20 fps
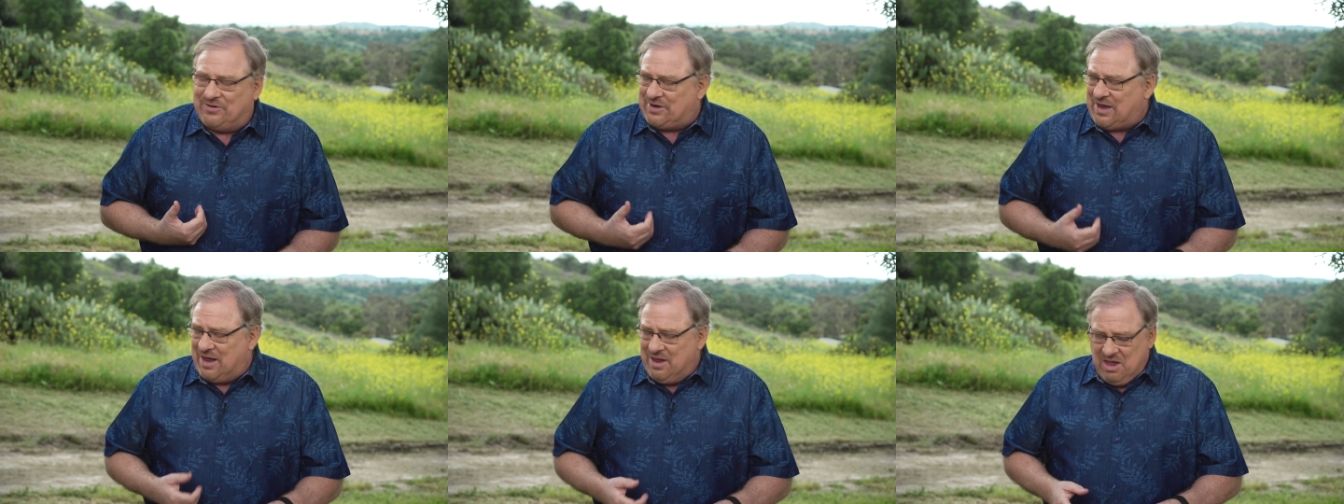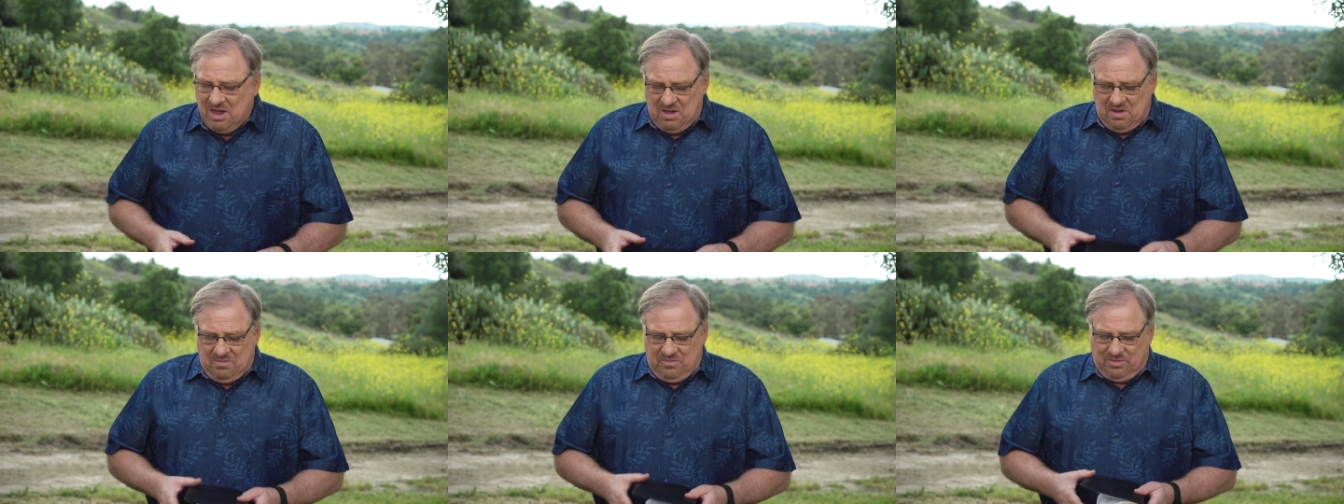You say,
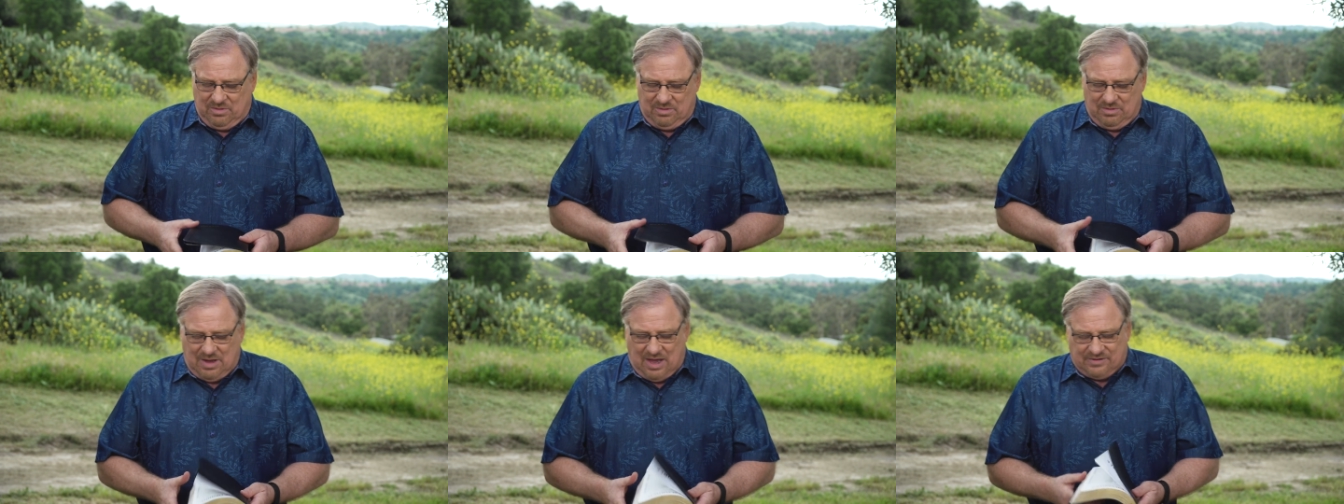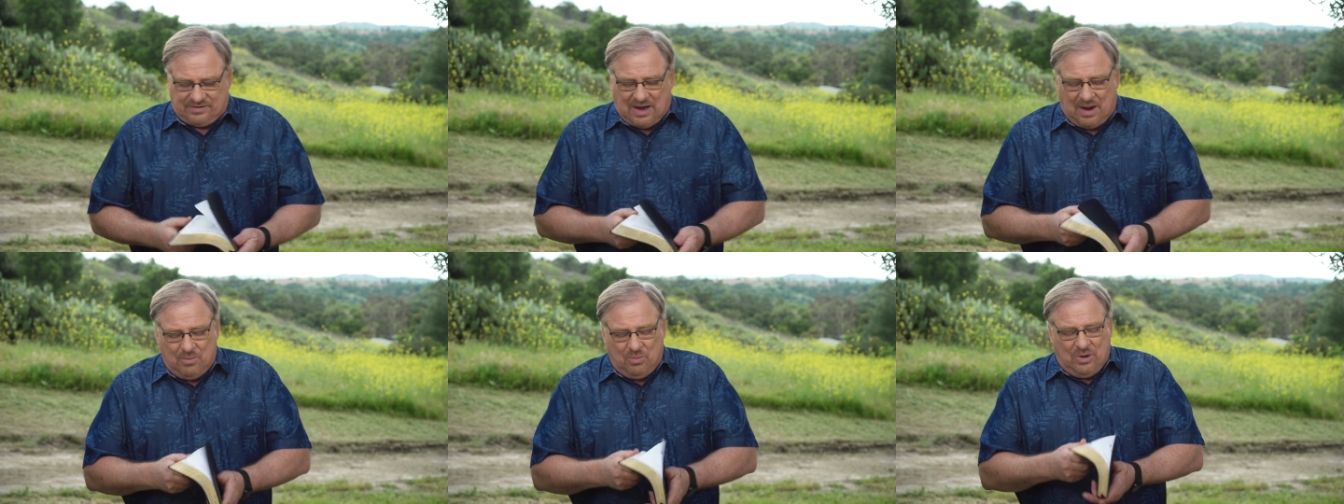
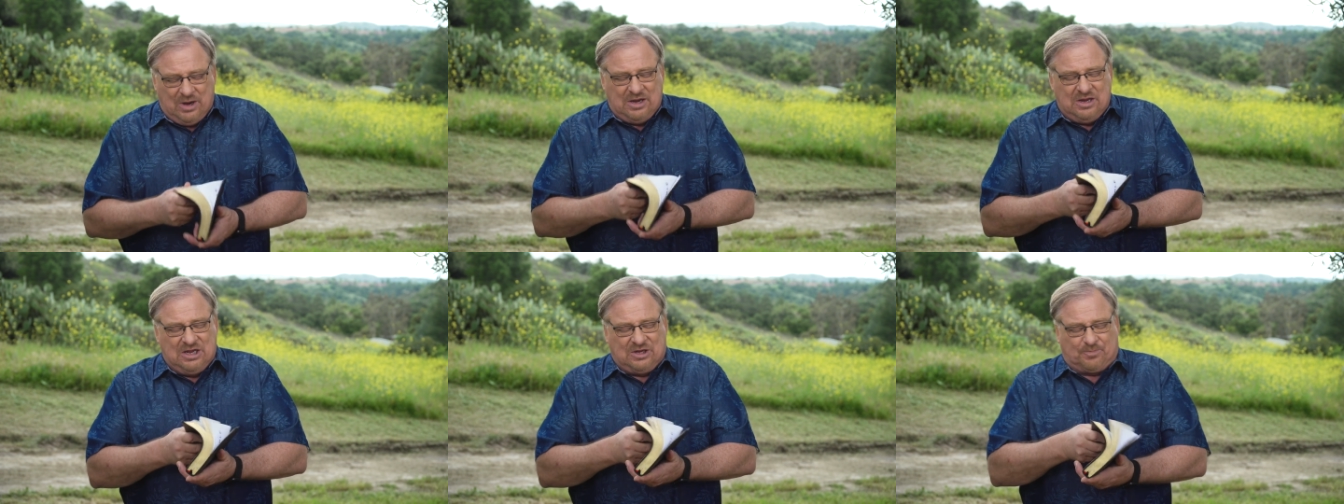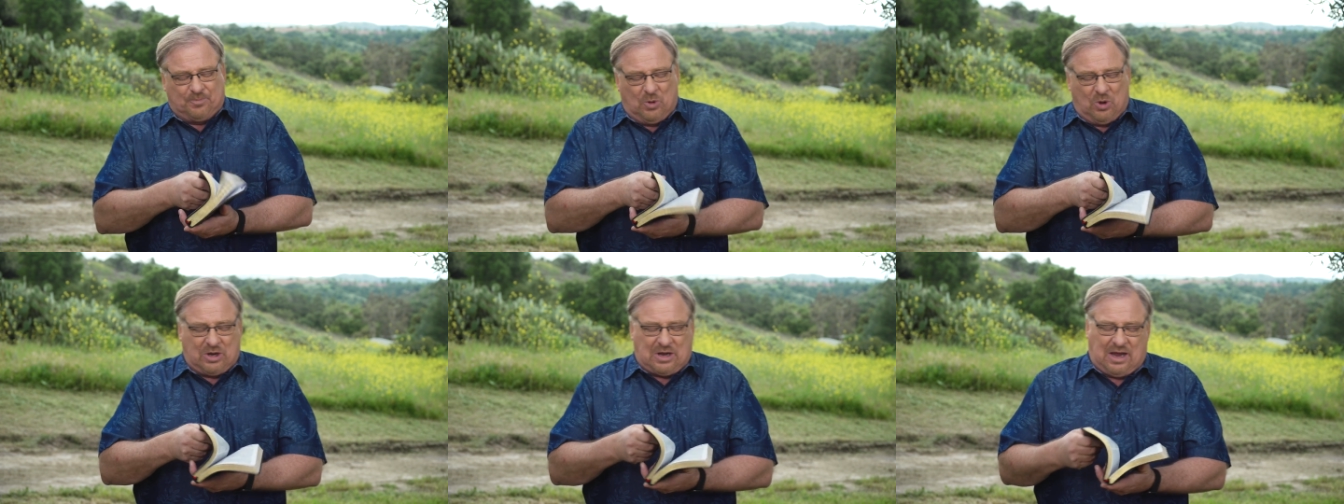as I'm reading
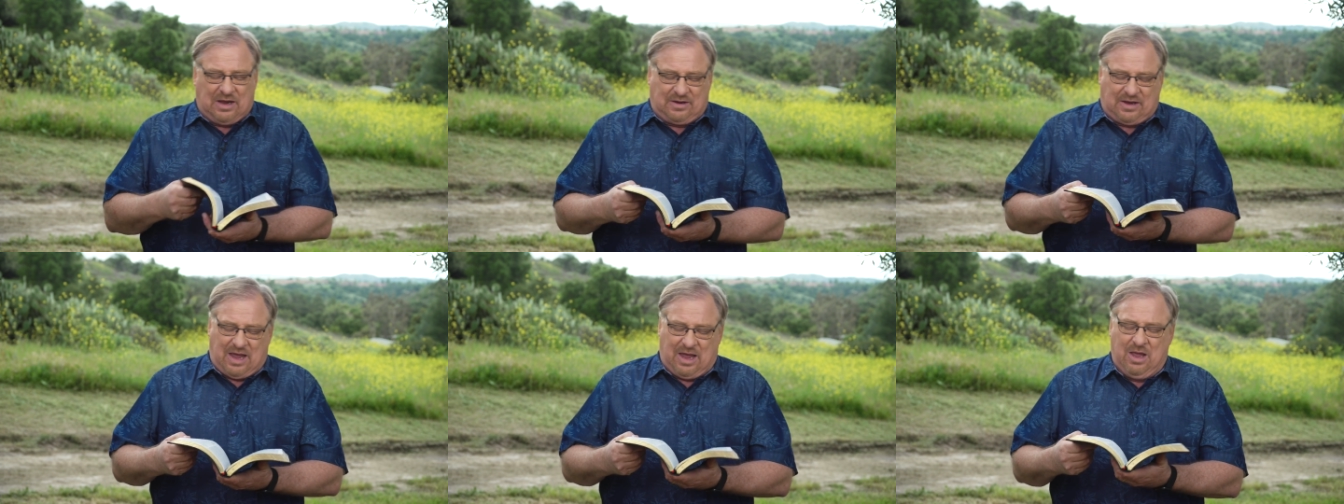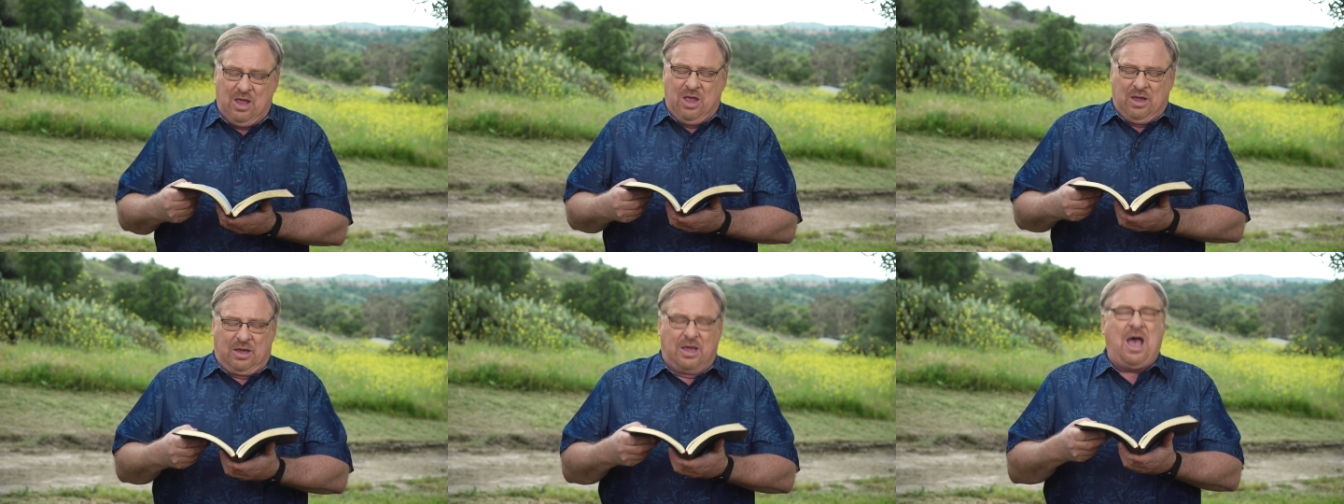this book, I
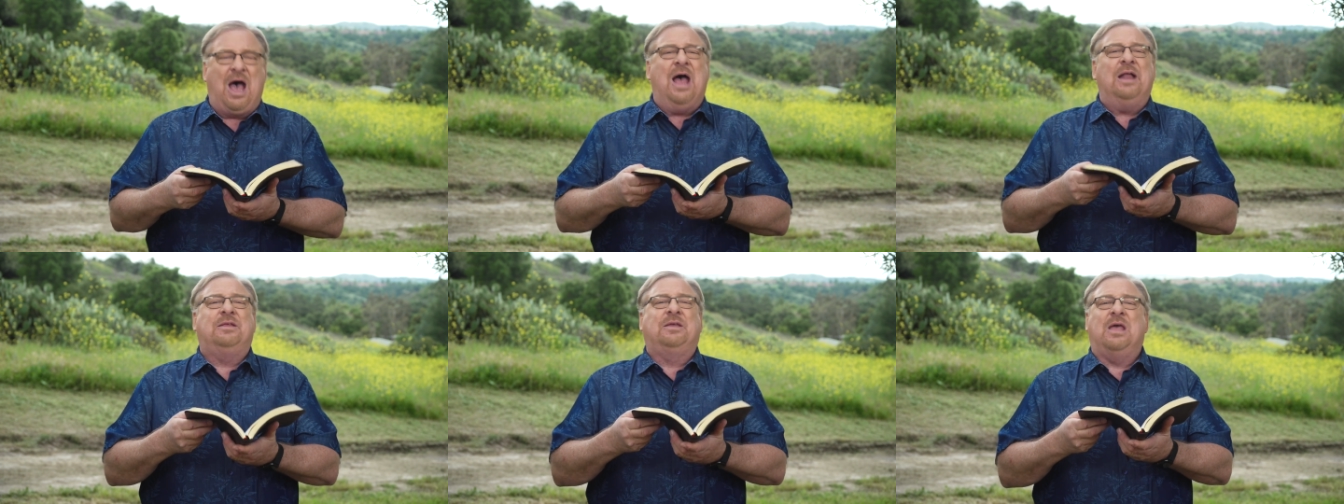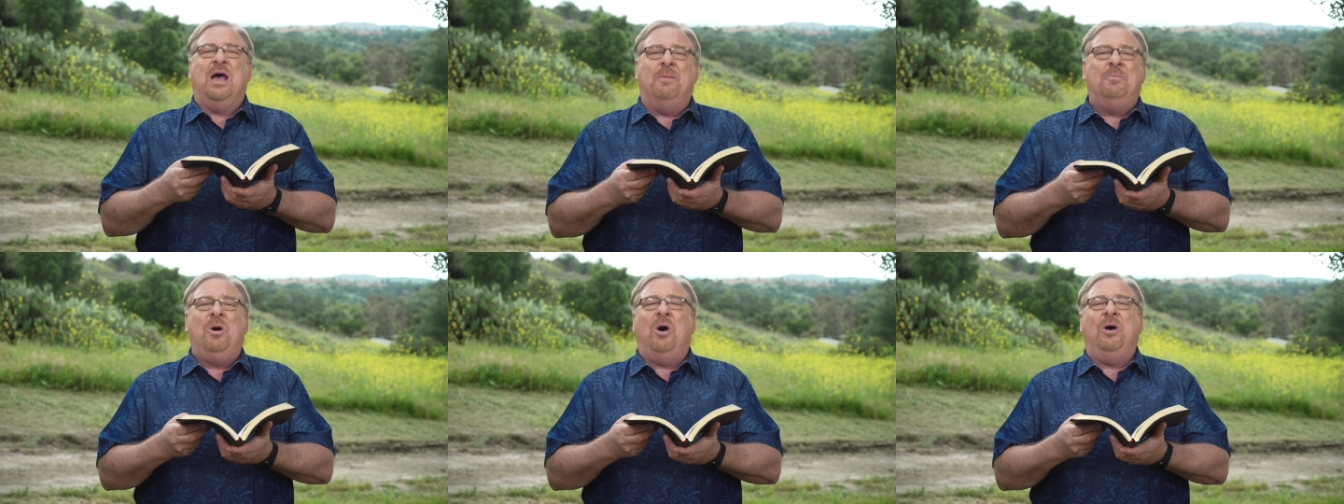say, God,
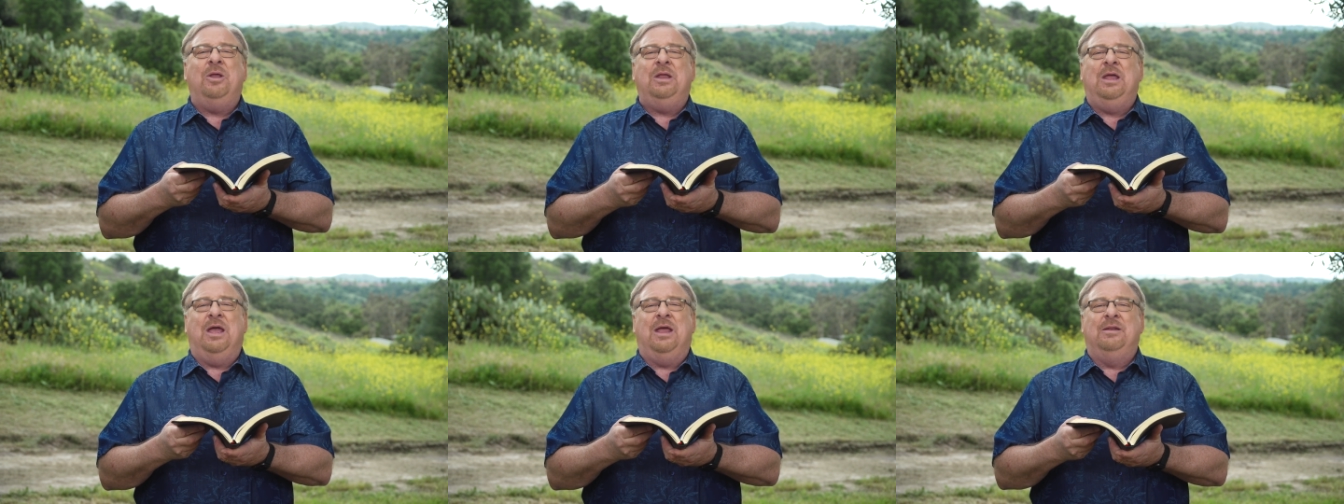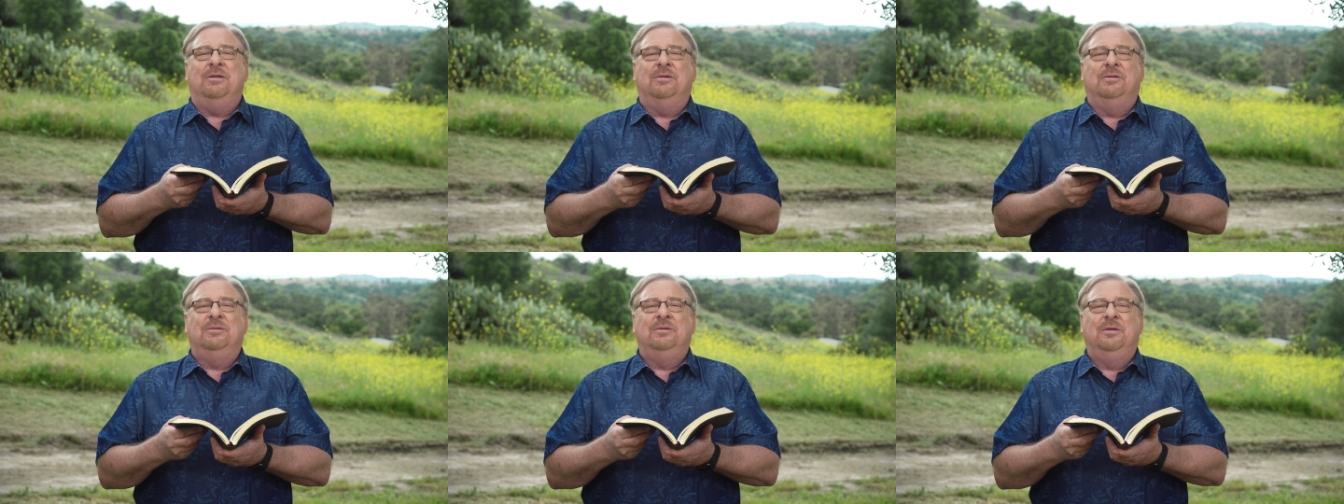come on
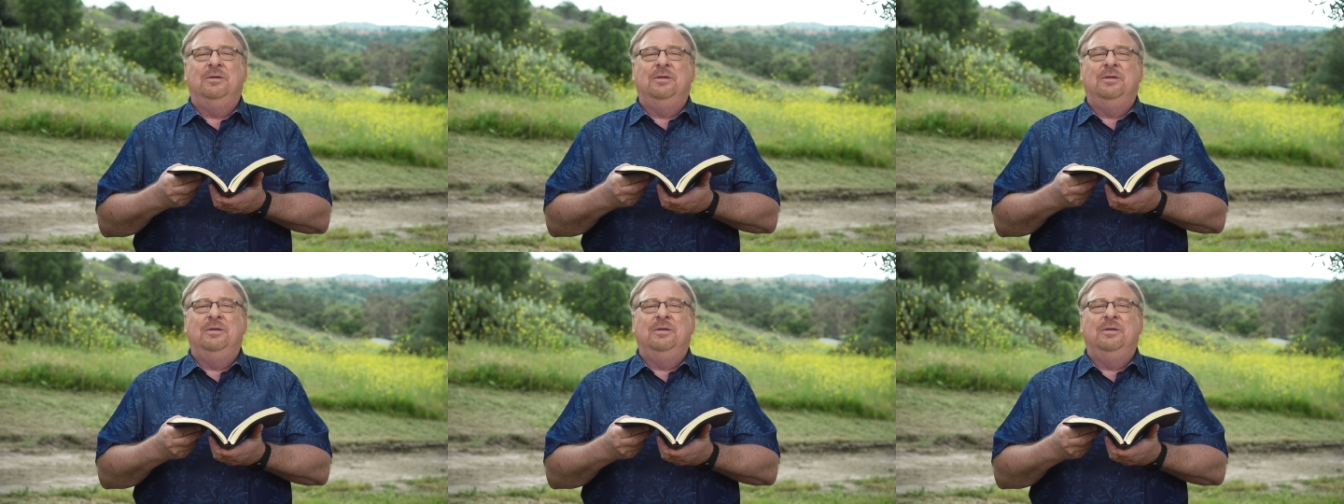in.